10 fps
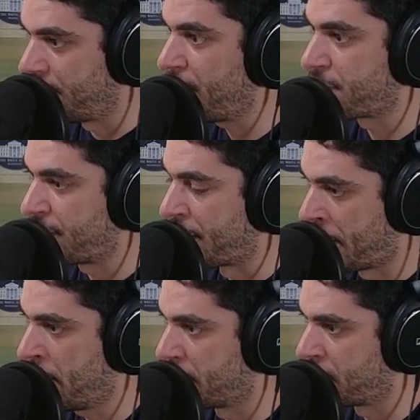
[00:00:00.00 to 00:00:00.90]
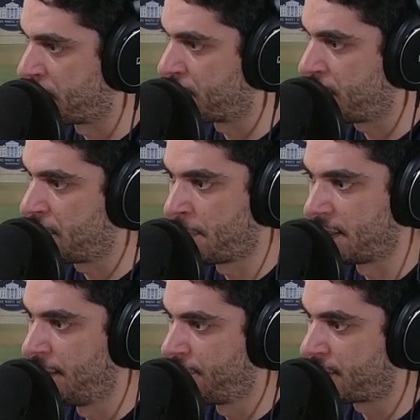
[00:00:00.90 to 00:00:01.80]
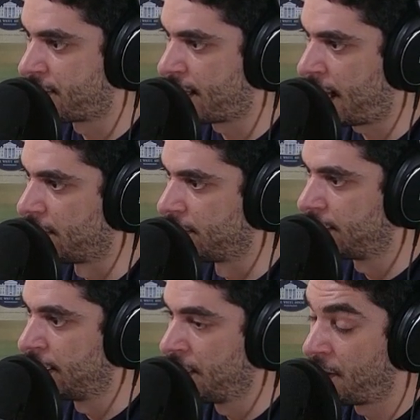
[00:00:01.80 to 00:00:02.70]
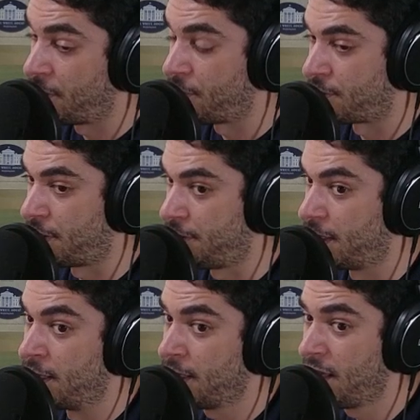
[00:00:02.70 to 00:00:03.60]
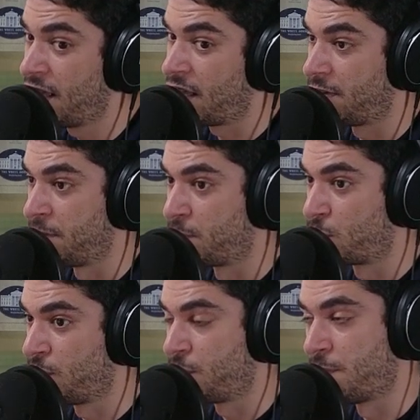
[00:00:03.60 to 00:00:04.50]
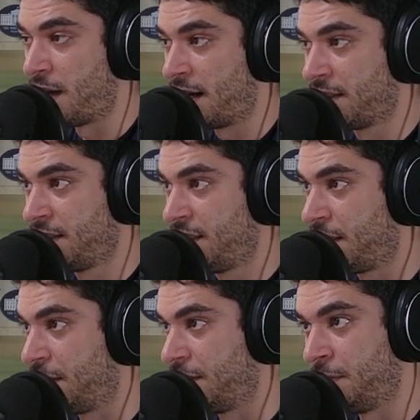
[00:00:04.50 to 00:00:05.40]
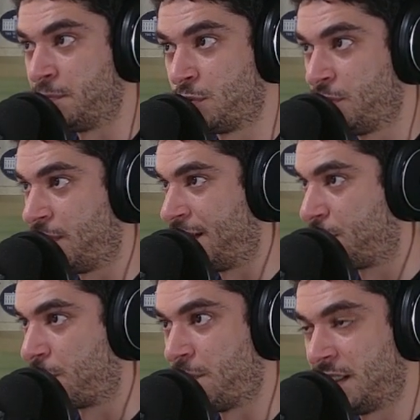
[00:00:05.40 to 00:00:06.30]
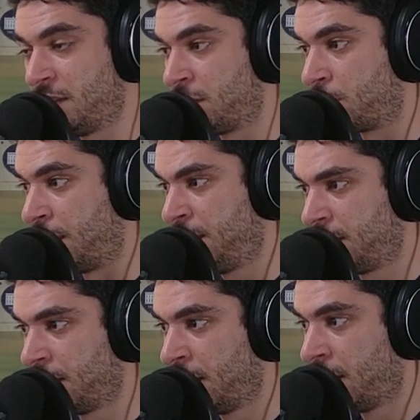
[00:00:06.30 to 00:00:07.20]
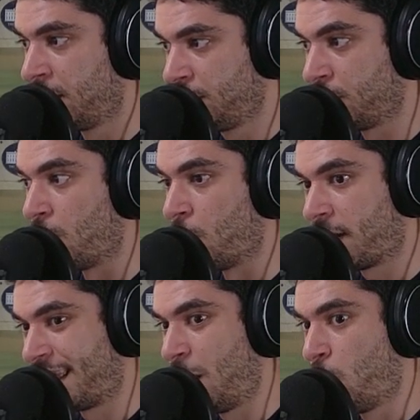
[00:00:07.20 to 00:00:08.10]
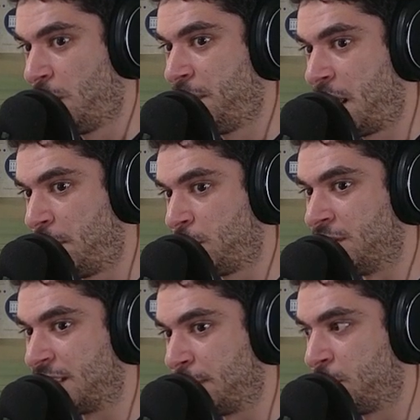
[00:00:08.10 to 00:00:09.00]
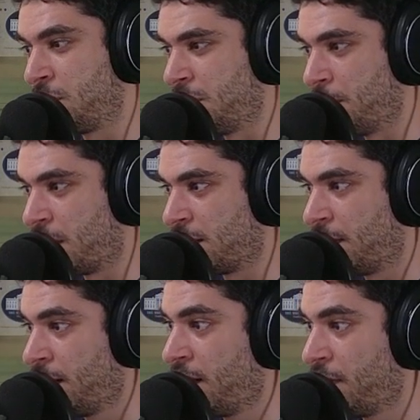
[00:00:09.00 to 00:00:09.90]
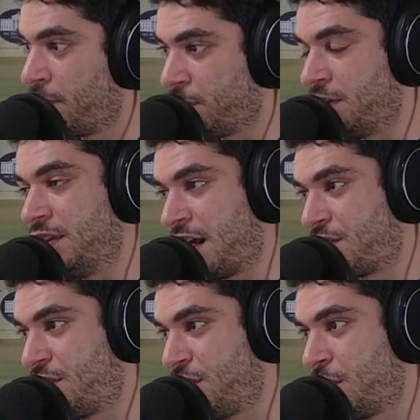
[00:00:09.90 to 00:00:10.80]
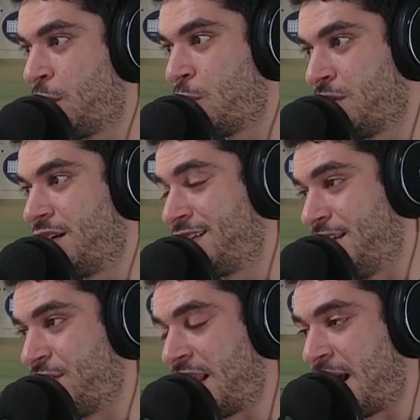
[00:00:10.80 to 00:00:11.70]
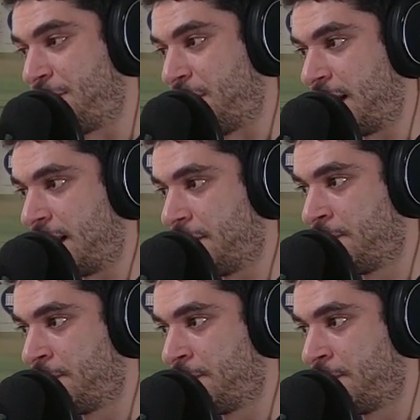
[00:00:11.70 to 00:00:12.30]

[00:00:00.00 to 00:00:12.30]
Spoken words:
Yes, he can, because he's a magnificent talent. He is still young. He'll improve dramatically. He'll improve at tremendous rate. So he will be able to substitute Dybala for the next season or the season after that.